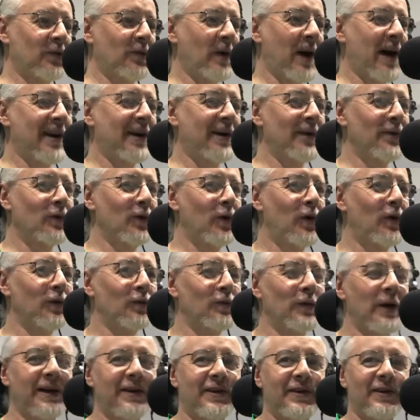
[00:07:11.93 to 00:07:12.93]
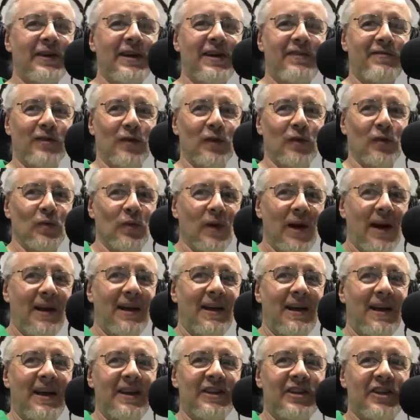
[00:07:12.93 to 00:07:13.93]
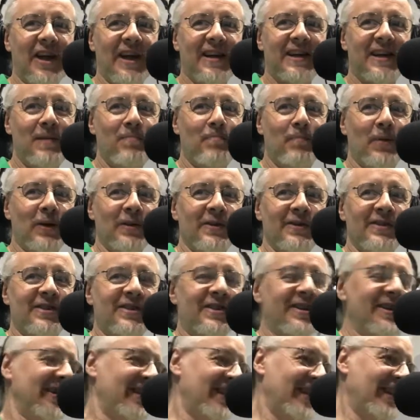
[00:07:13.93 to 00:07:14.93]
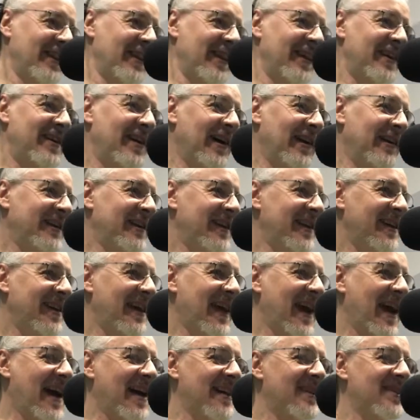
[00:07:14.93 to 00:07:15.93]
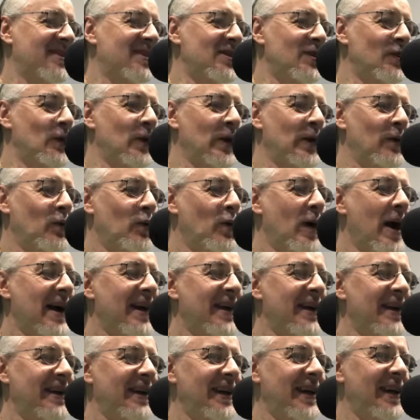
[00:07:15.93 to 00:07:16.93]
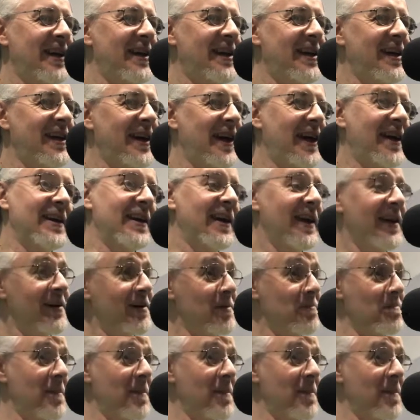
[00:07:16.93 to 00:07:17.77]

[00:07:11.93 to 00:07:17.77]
rock and roll record ever. Jackie Bernstein and the Delta Cats doing Rocket 88. And it